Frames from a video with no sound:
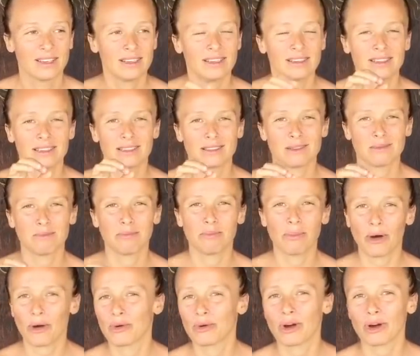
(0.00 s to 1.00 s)
It is in
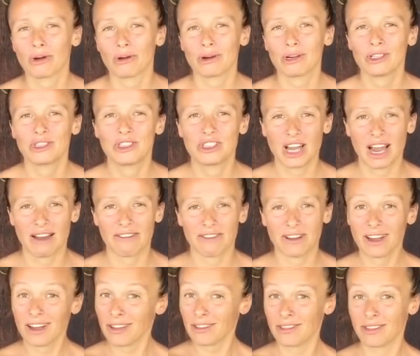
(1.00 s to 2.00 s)
Bogor,
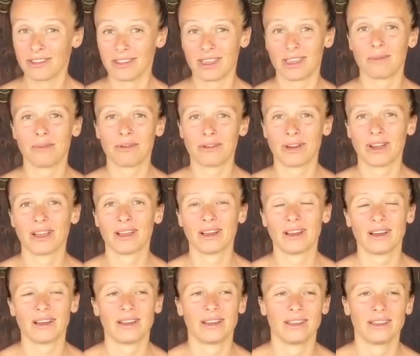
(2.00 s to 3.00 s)
Java, the neighboring
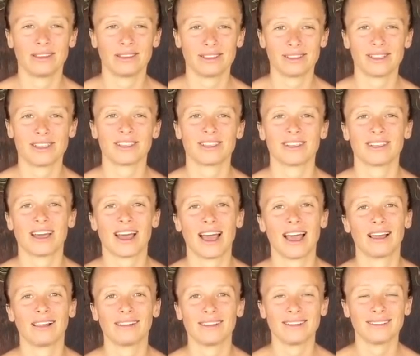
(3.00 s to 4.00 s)
Indonesian
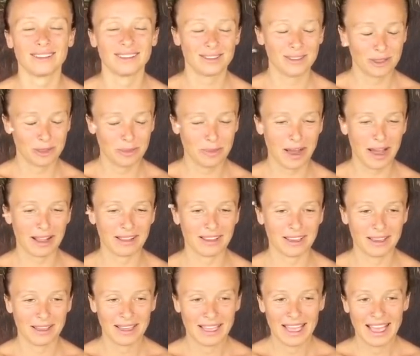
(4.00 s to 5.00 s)
island to
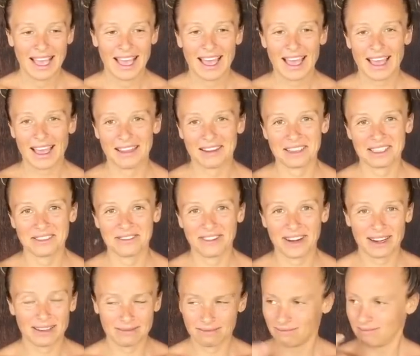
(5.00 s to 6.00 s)
Bali and as
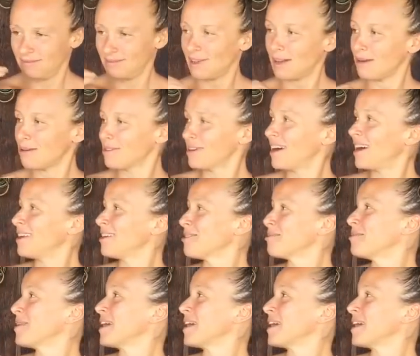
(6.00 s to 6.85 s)
far, oh, hello